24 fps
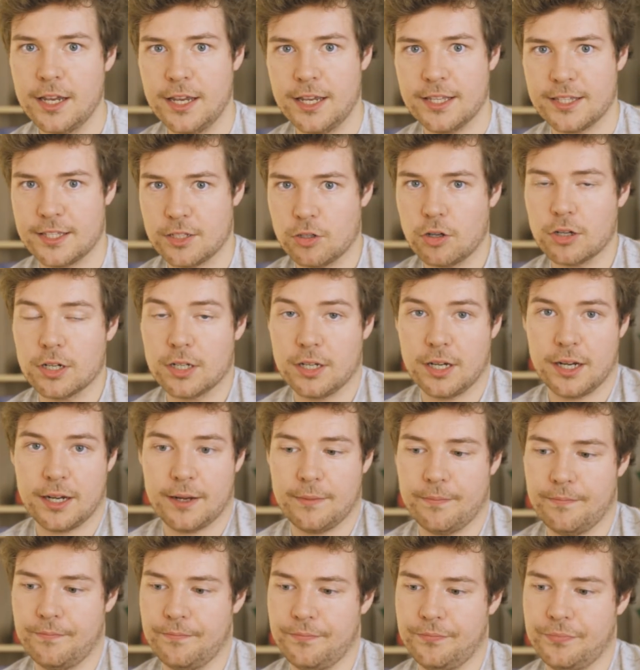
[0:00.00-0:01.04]
It's not,
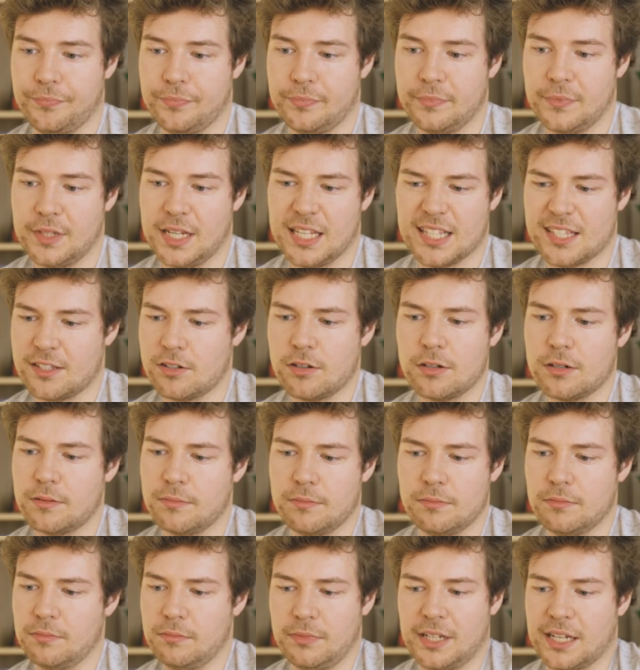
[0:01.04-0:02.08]
um, it's
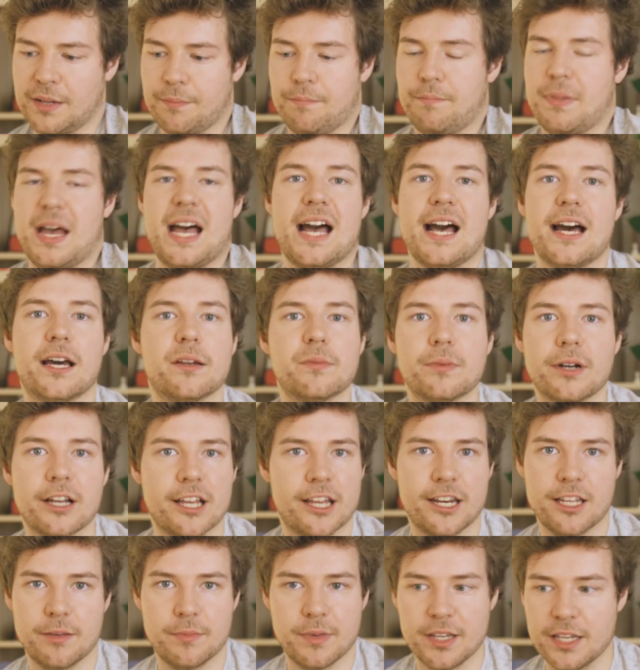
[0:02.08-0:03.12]
not like bad by
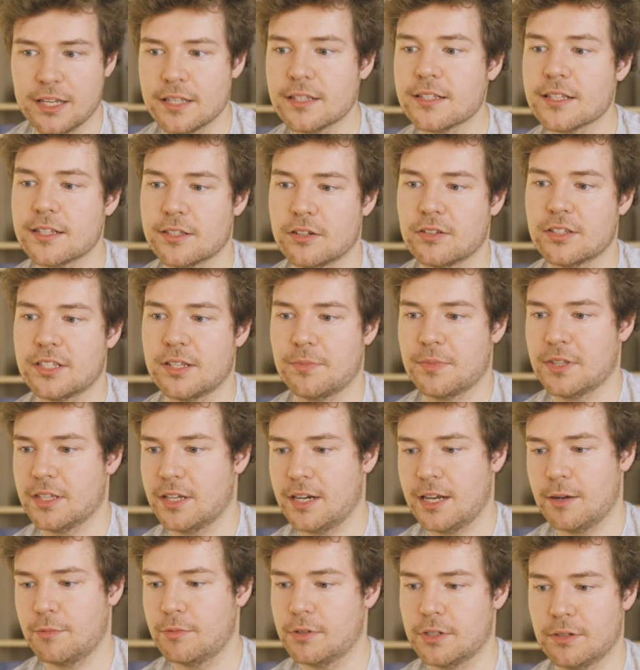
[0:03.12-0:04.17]
any means. It's not something that
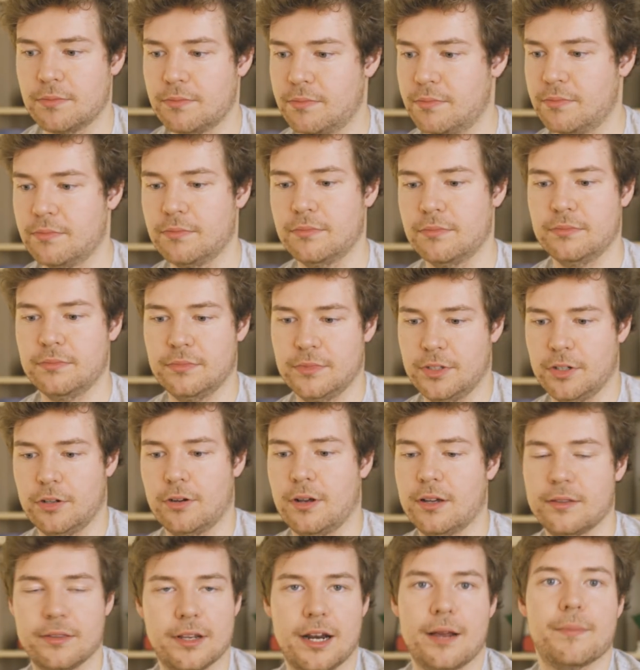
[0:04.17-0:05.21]
I would you
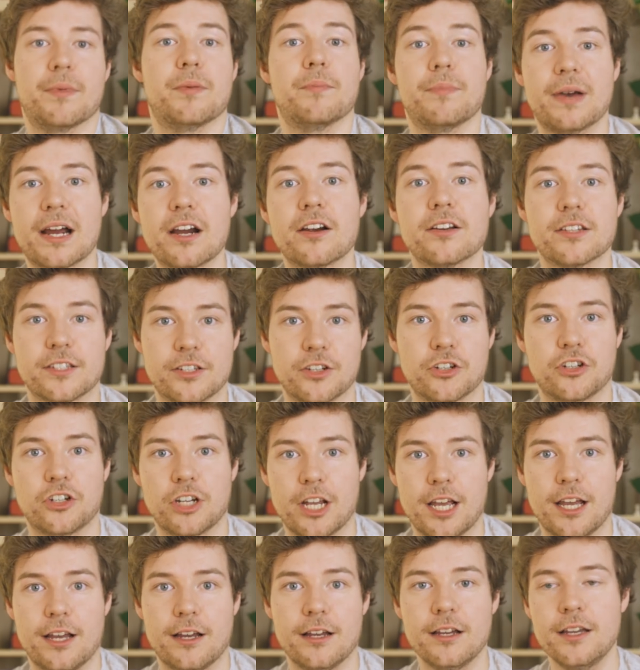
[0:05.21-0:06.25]
know, that I'm embarrassed to
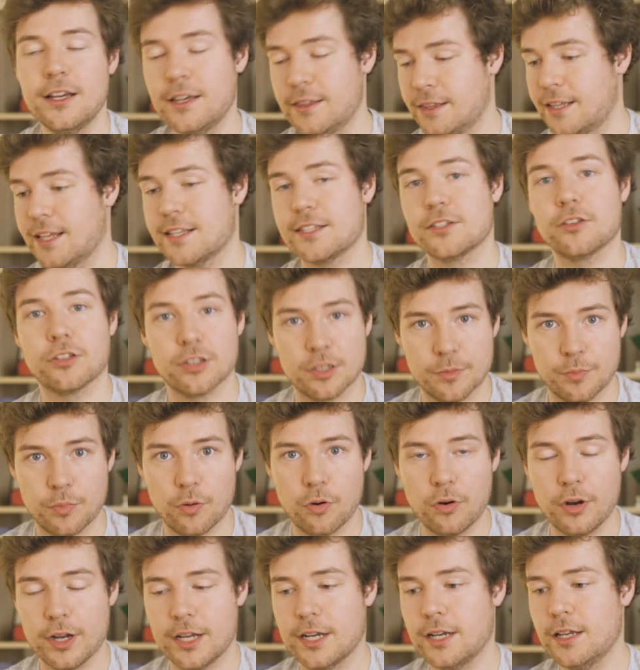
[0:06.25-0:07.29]
share. That's not the
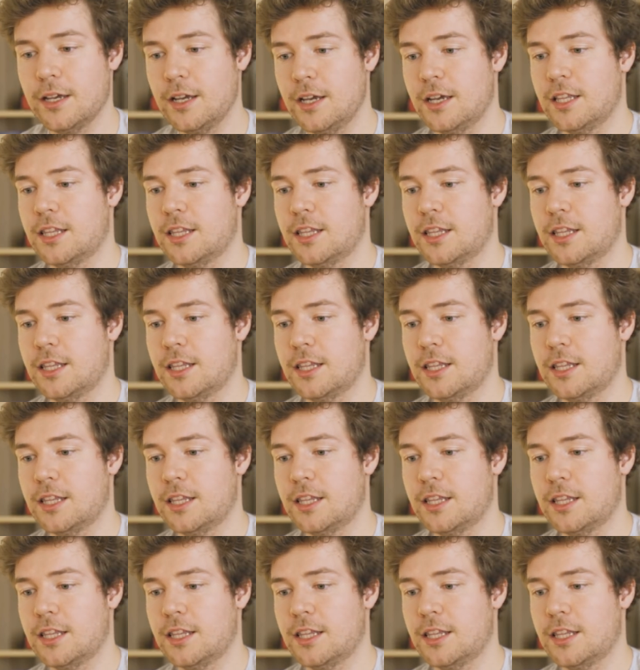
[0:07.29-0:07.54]
point.